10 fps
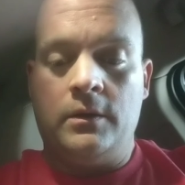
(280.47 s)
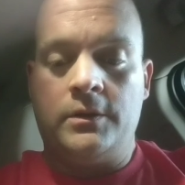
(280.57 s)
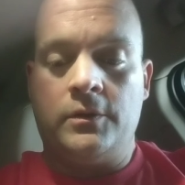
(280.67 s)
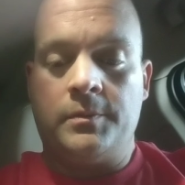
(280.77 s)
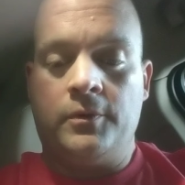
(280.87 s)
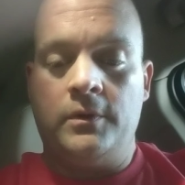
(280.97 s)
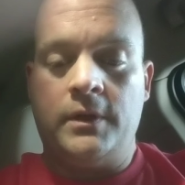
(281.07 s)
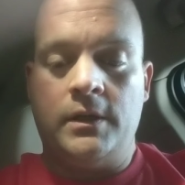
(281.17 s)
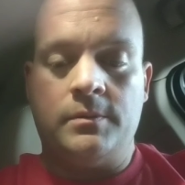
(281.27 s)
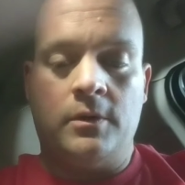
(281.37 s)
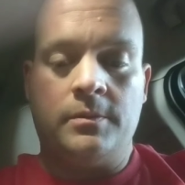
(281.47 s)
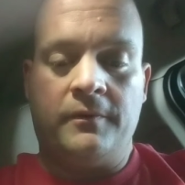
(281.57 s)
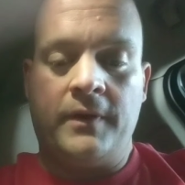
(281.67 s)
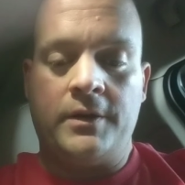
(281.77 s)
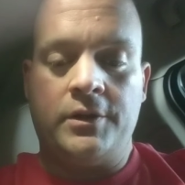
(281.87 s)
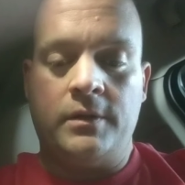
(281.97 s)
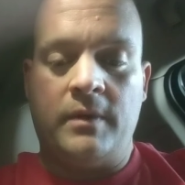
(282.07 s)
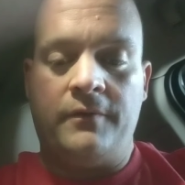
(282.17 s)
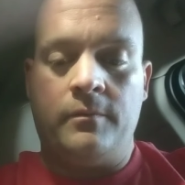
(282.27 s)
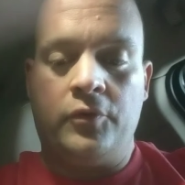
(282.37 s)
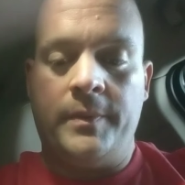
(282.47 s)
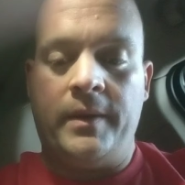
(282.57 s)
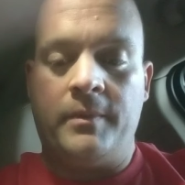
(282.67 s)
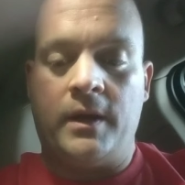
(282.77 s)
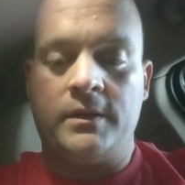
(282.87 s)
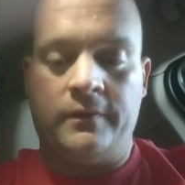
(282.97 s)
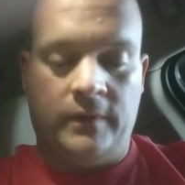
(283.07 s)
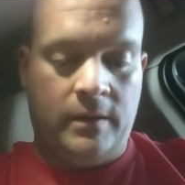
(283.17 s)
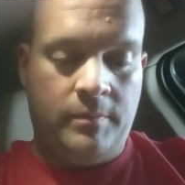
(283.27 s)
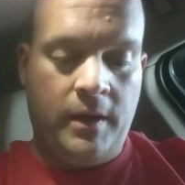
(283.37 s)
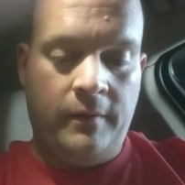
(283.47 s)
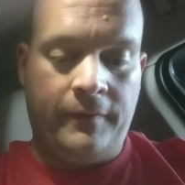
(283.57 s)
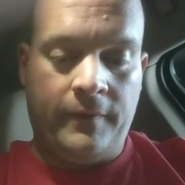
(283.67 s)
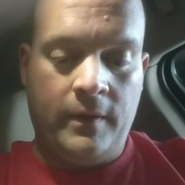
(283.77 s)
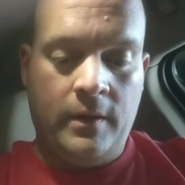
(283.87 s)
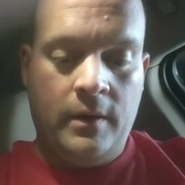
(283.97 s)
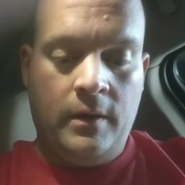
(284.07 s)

Good source of protein, smoked to perfection, made from premium cuts of lean beef.